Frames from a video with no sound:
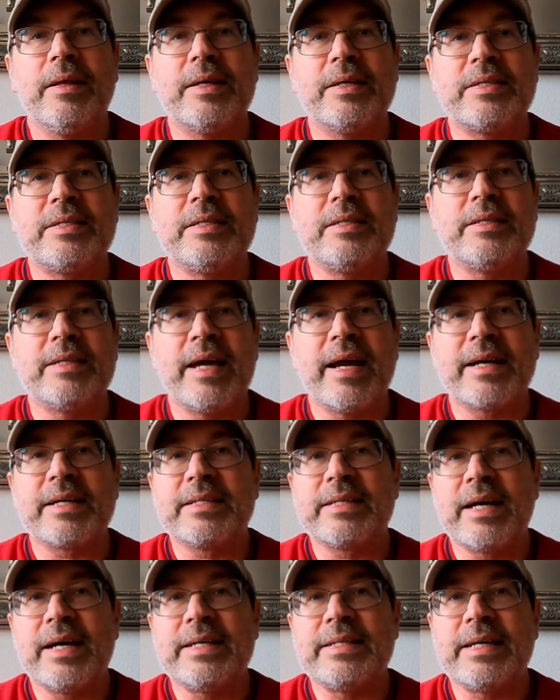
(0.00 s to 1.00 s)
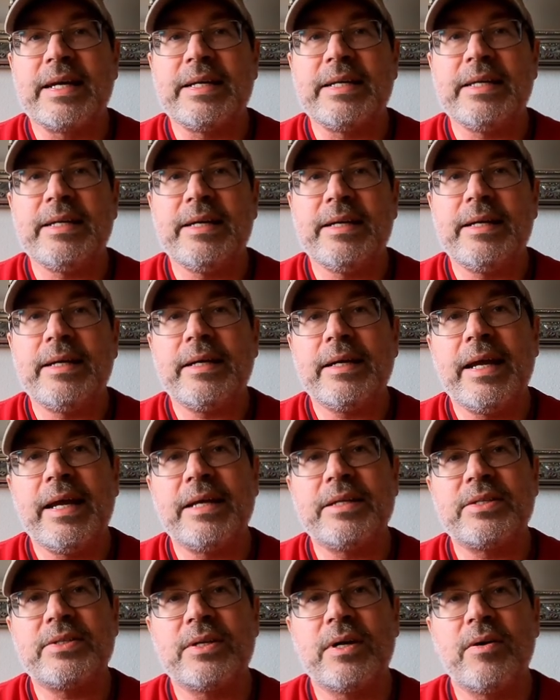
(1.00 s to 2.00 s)
that's the exact size I need.
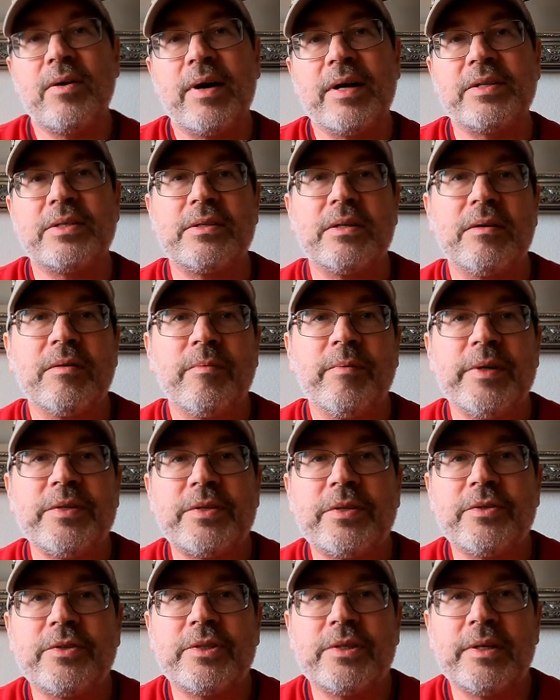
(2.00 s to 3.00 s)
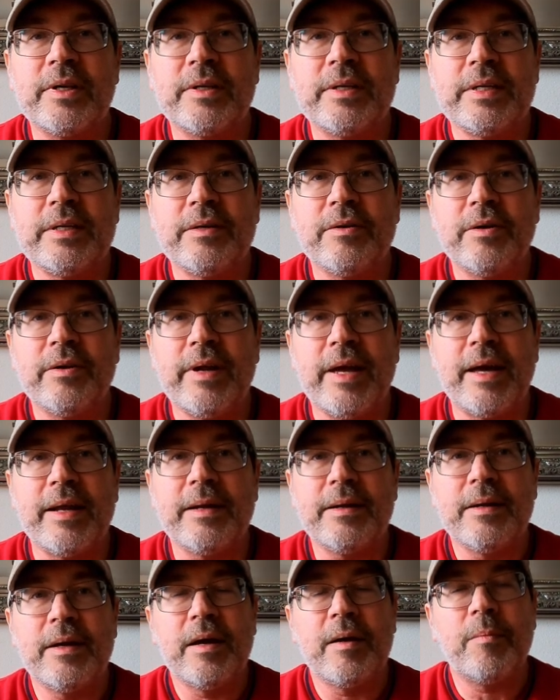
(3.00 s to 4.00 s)
And so I started researching on the internet.